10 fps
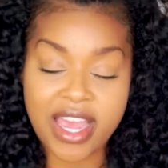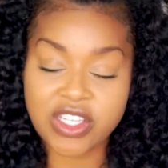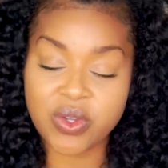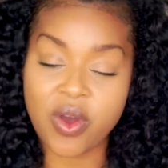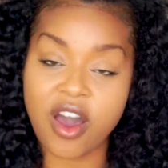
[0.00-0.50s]
I
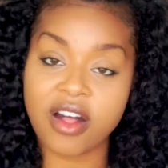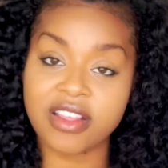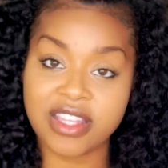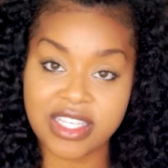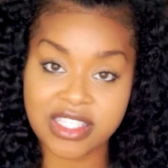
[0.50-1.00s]
do all
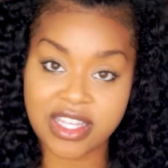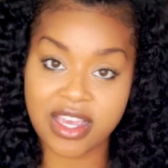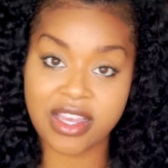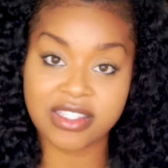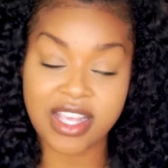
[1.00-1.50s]
of these
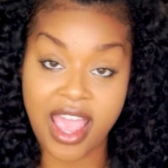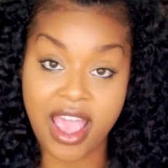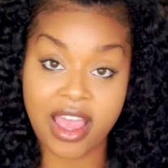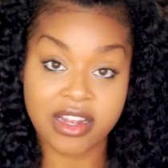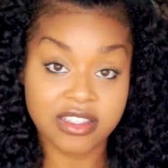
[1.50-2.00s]
things
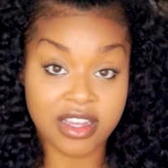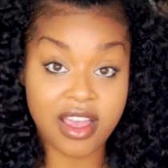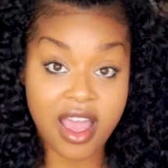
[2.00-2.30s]
and